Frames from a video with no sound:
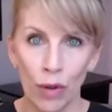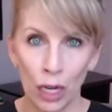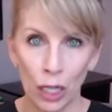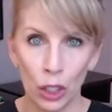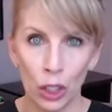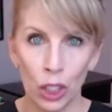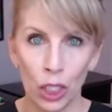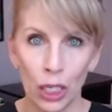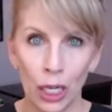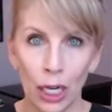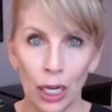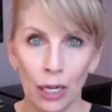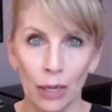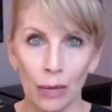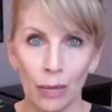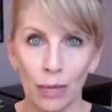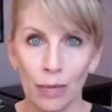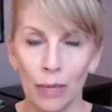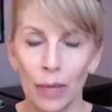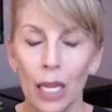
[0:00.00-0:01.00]
functioning
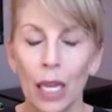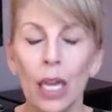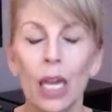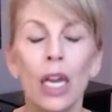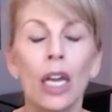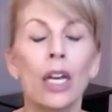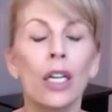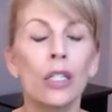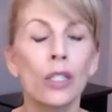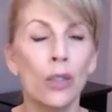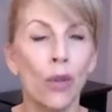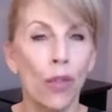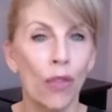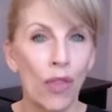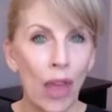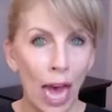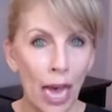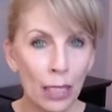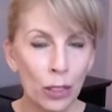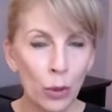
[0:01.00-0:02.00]
so
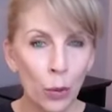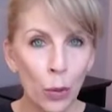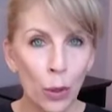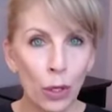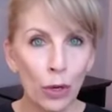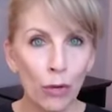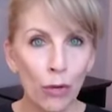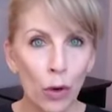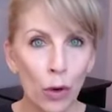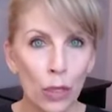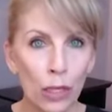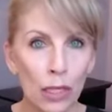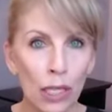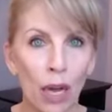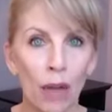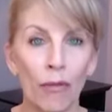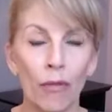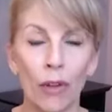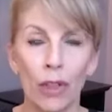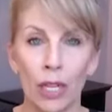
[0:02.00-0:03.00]
that's what we're going to focus
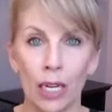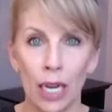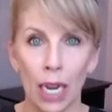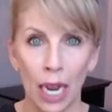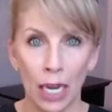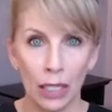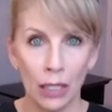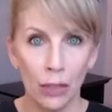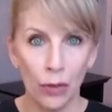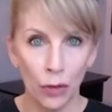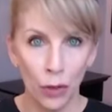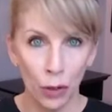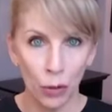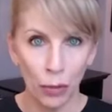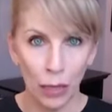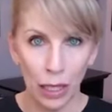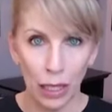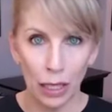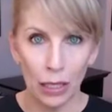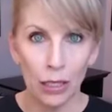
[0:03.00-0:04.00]
on for the next few
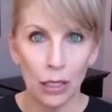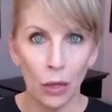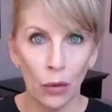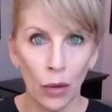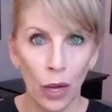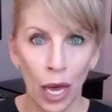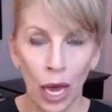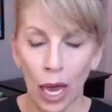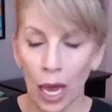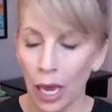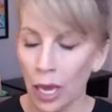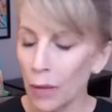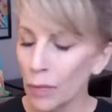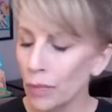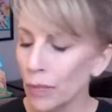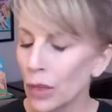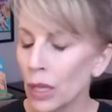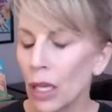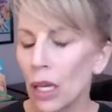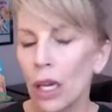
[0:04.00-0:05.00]
minutes
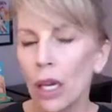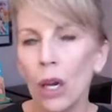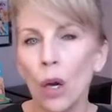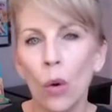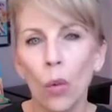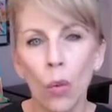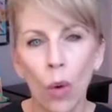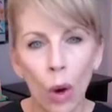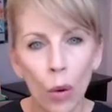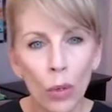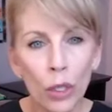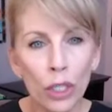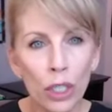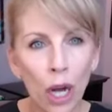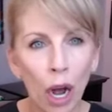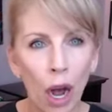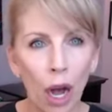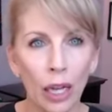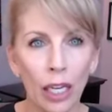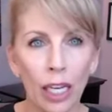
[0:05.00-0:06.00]
okay what we're
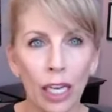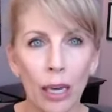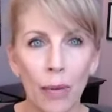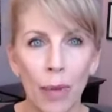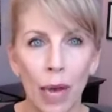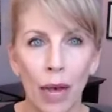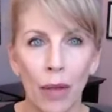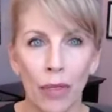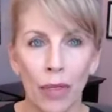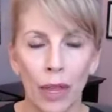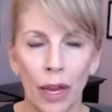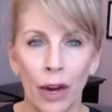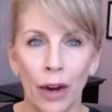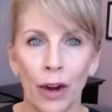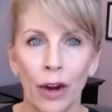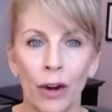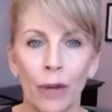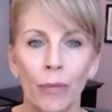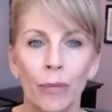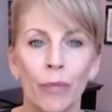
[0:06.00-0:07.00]
talking about
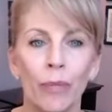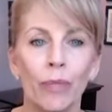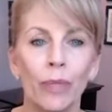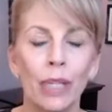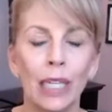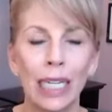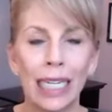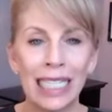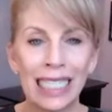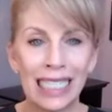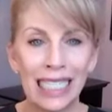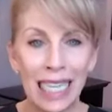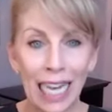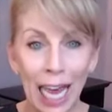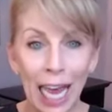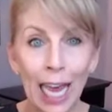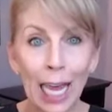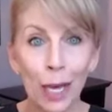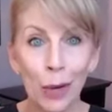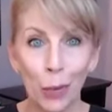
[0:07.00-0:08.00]
there is the
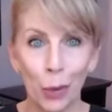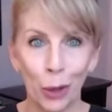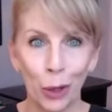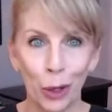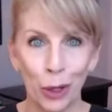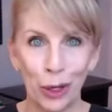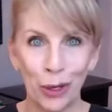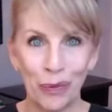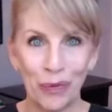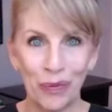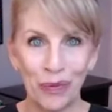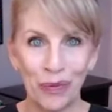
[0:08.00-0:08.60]
a word